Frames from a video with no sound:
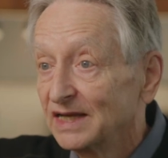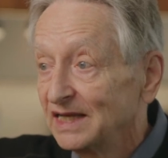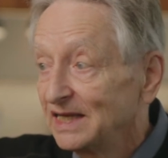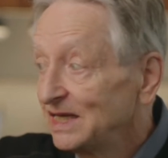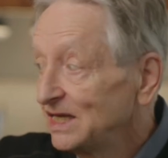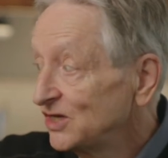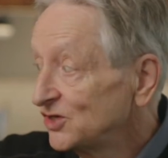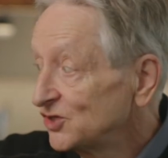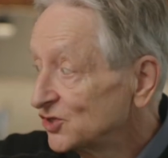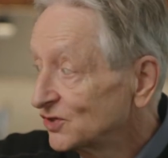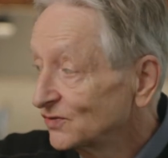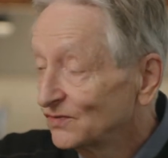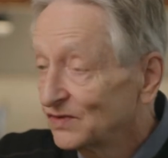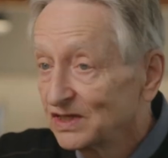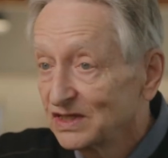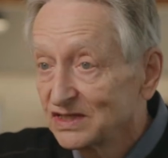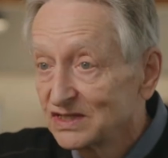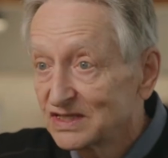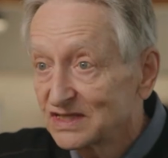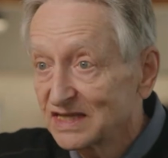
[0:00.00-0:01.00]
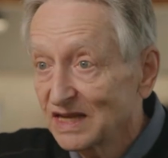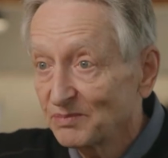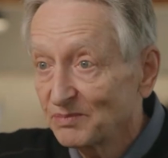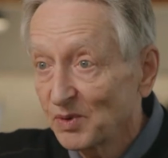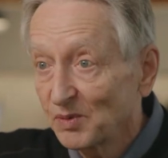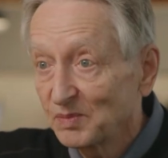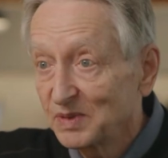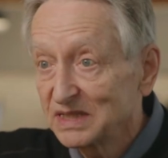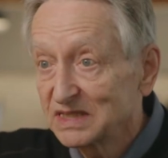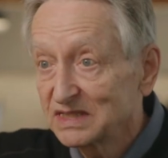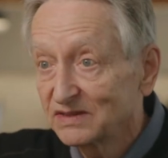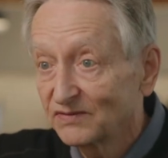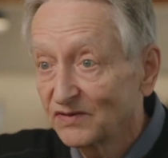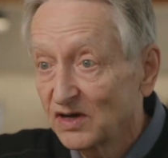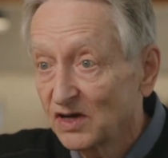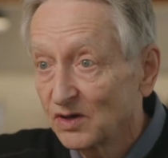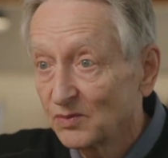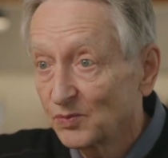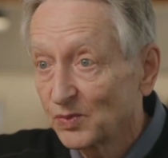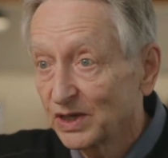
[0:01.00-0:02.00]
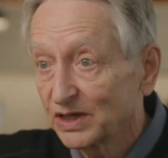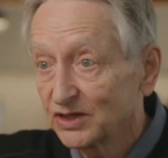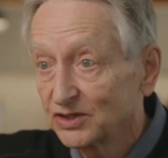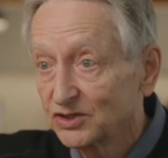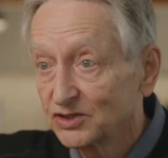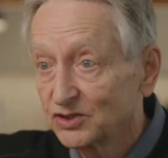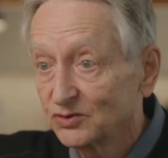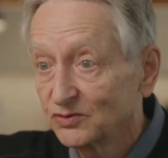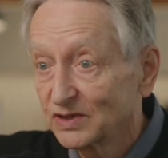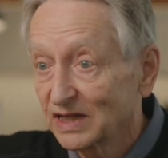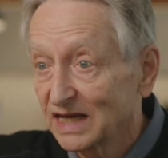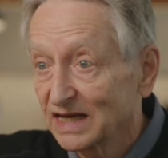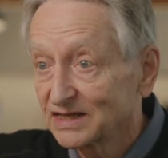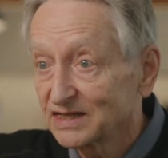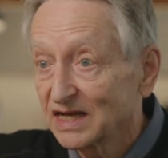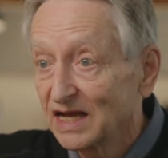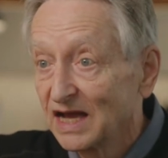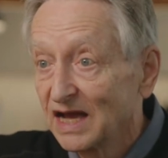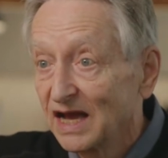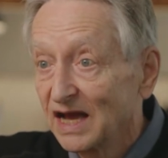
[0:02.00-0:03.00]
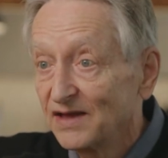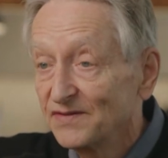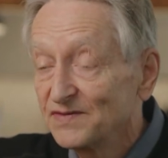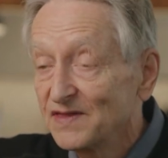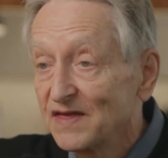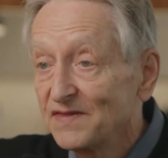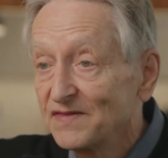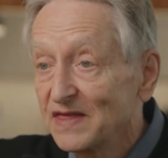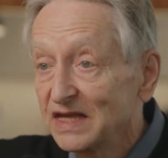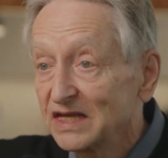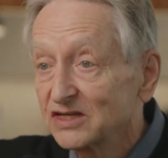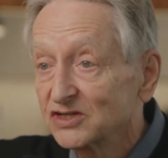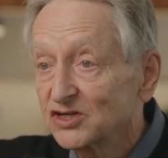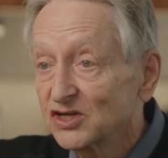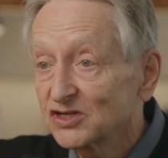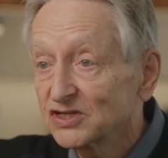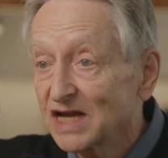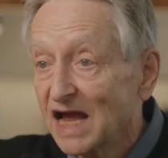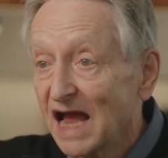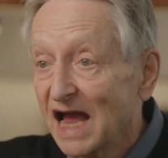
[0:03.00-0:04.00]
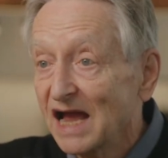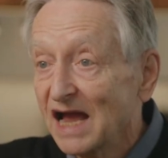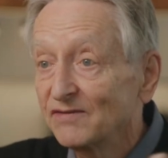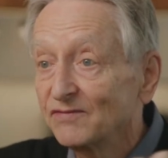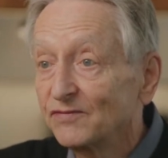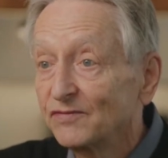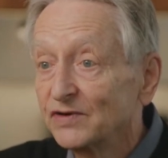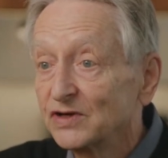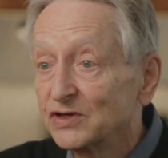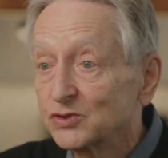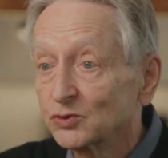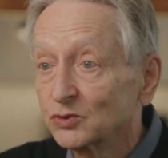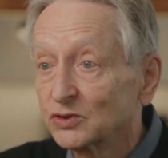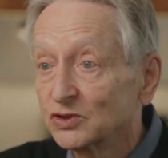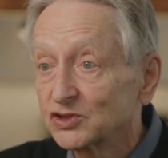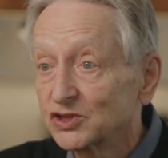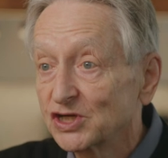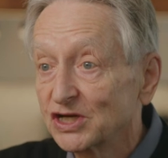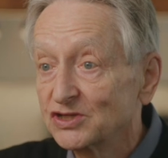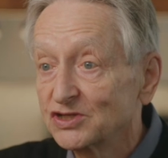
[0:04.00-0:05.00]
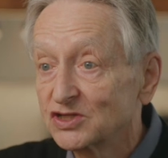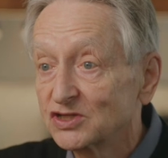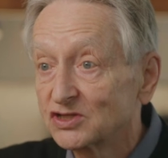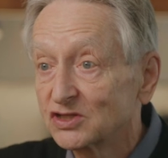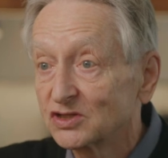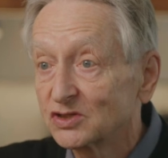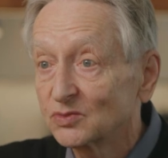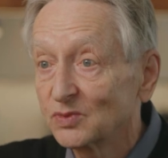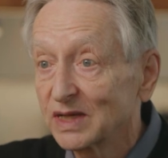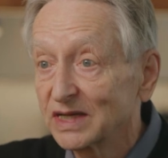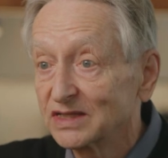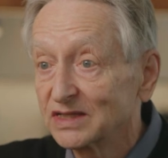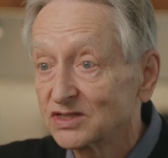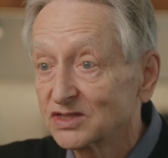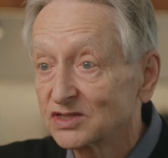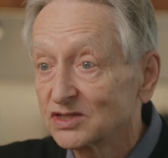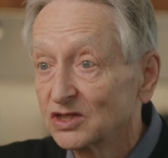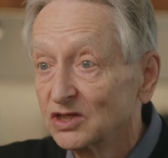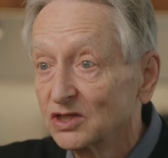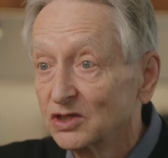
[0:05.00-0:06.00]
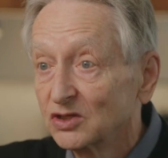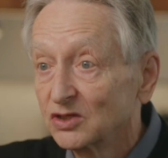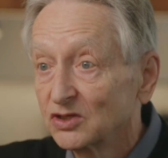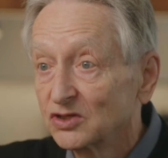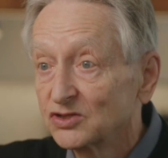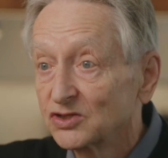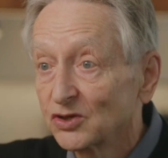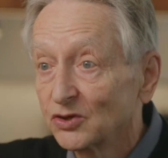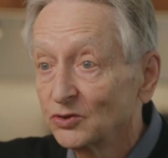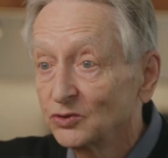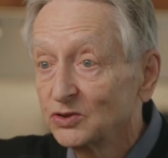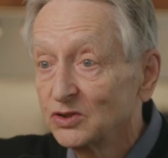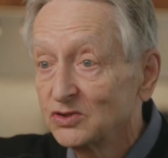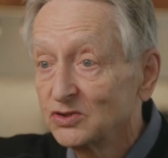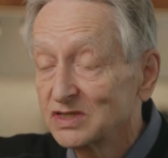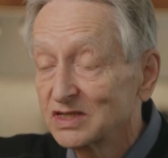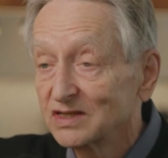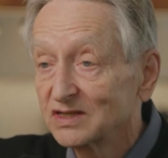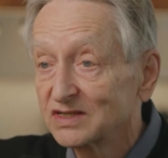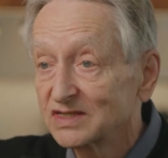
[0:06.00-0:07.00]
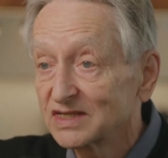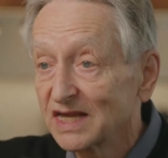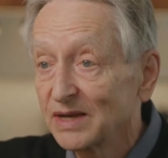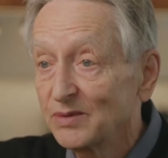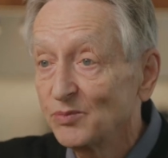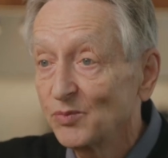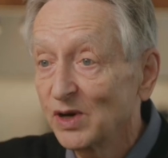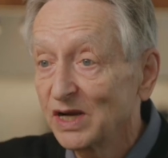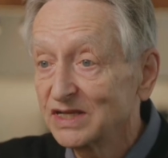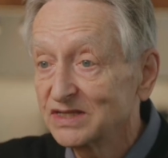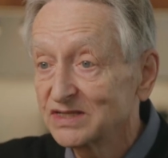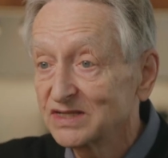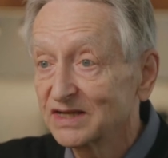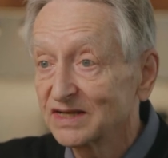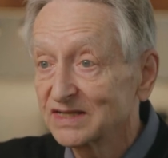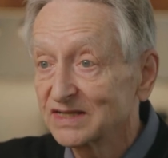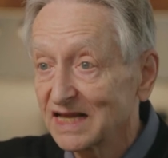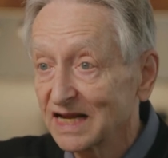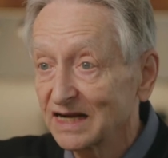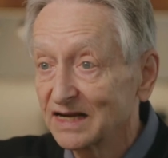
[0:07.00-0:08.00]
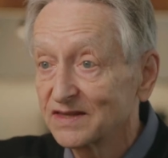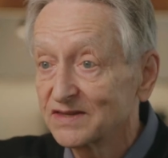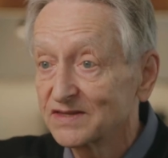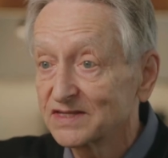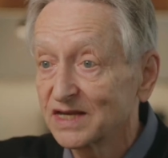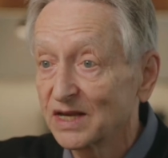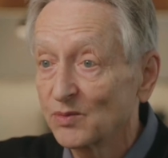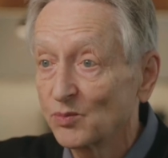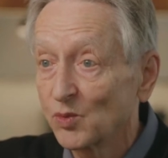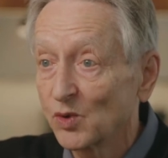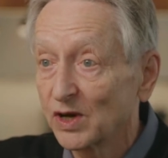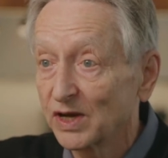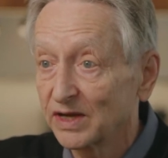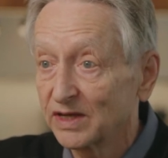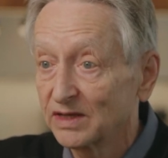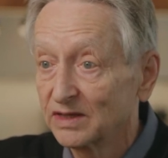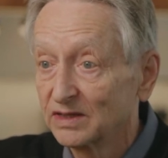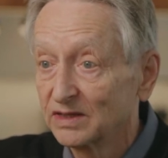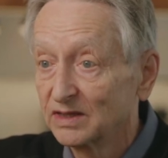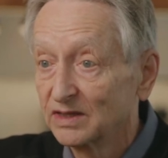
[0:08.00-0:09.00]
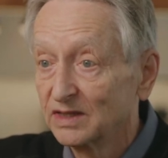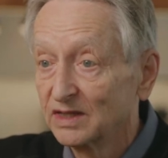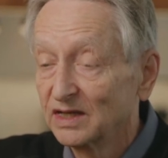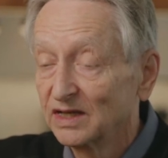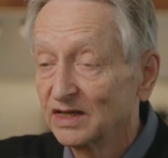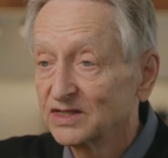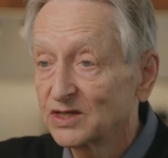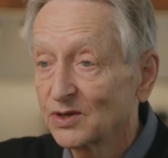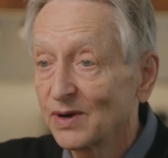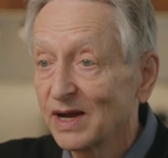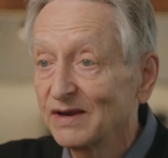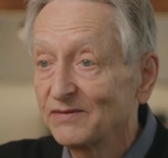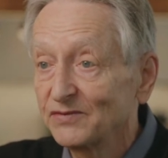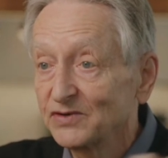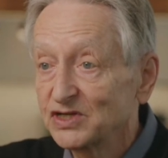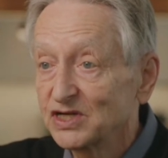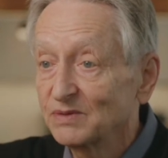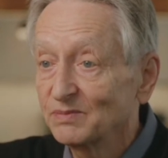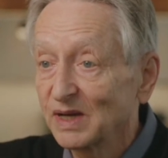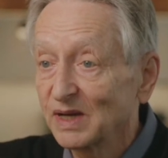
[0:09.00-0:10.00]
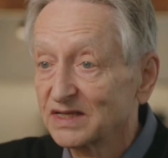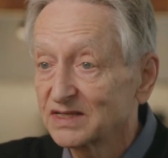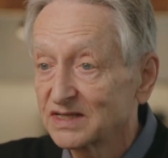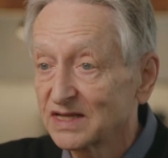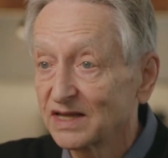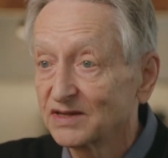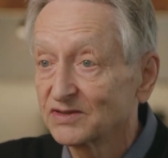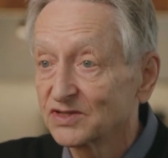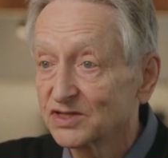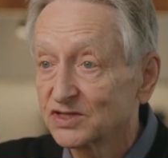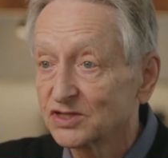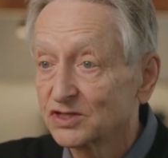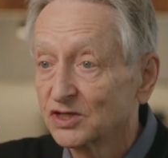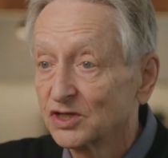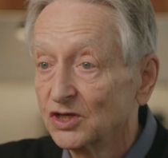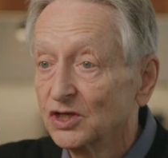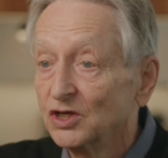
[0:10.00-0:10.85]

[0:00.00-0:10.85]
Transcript: each of these separate pieces of hardware can do that. And then they can just average all the changes to the weights, because they're all using the same weights in exactly the same way. And so averaging makes sense.